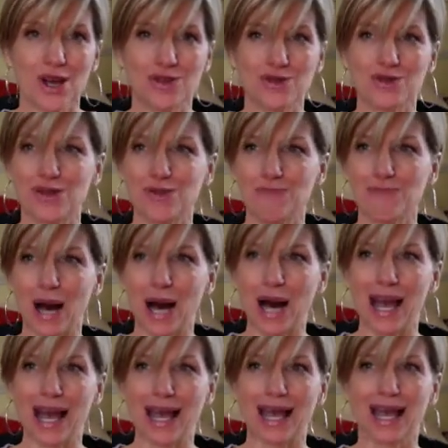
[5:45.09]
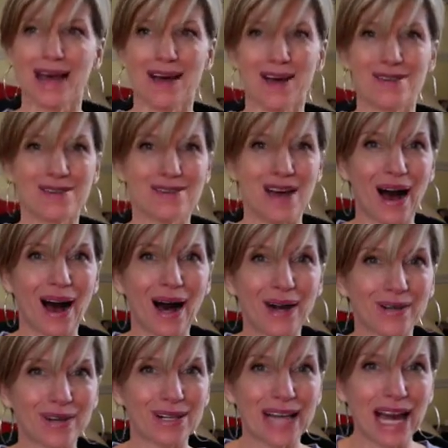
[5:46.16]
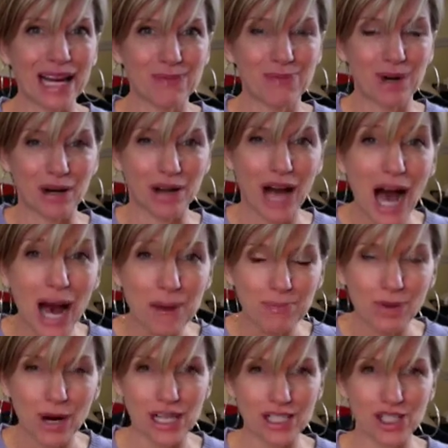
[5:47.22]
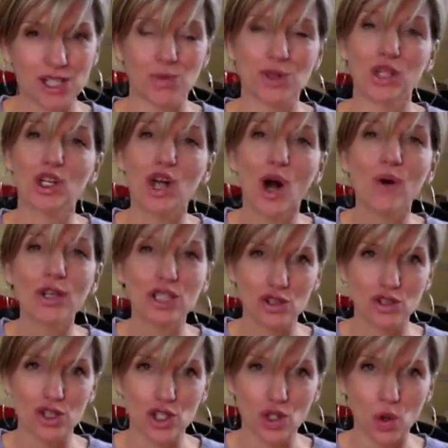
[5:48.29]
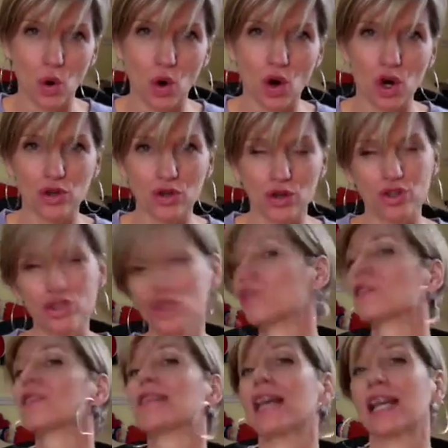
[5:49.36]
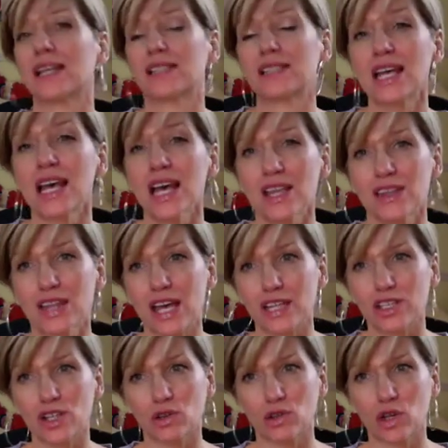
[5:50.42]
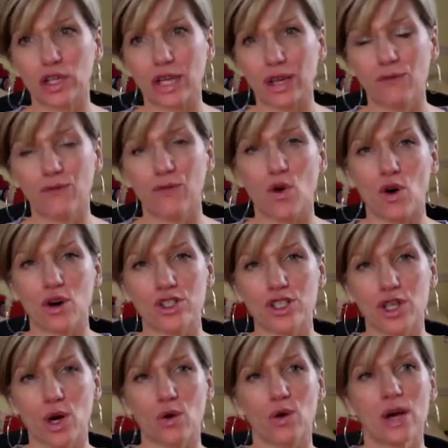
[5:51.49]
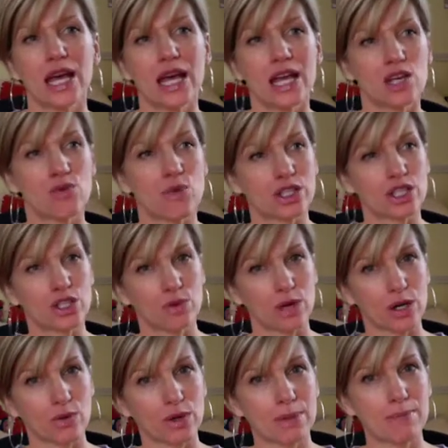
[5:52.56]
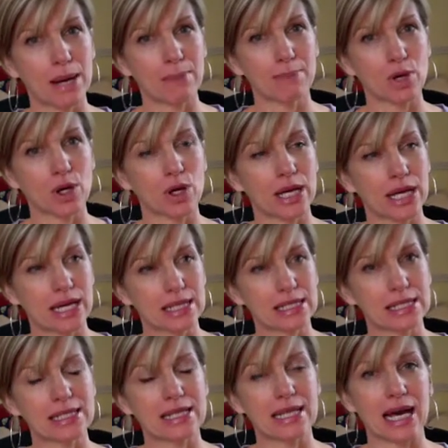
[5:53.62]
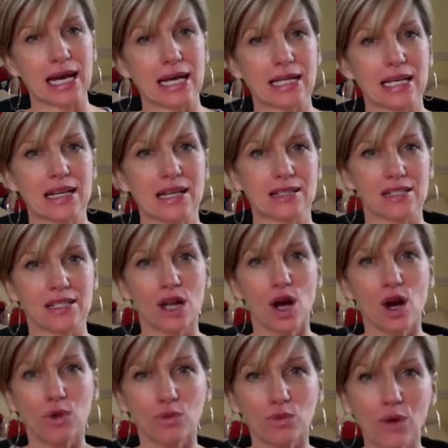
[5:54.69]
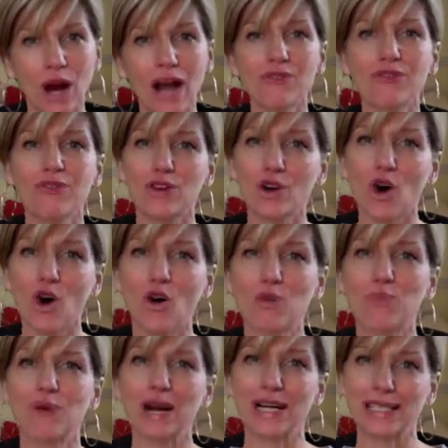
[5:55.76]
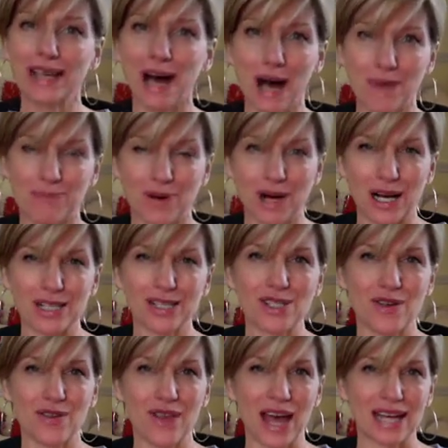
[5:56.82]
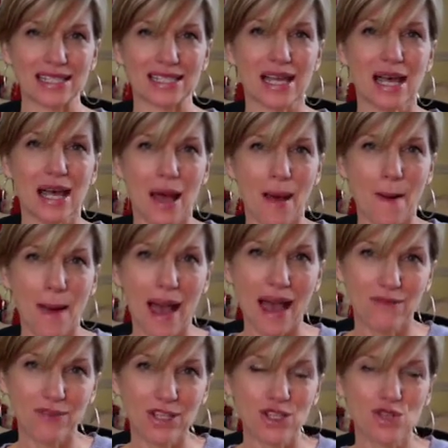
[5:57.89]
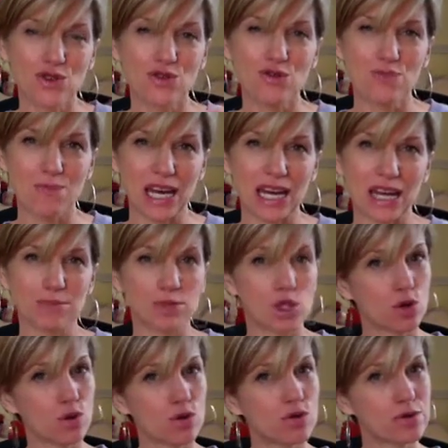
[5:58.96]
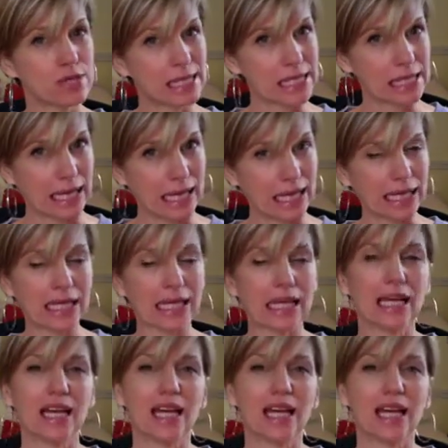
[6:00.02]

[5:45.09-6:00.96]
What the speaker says: You can buy 190-pound hot press. So when you go into the store, those are the things that you're looking for. So what you want to remember is that it's rough, cold press, hot press. So that's heavy tooth, medium tooth, slick.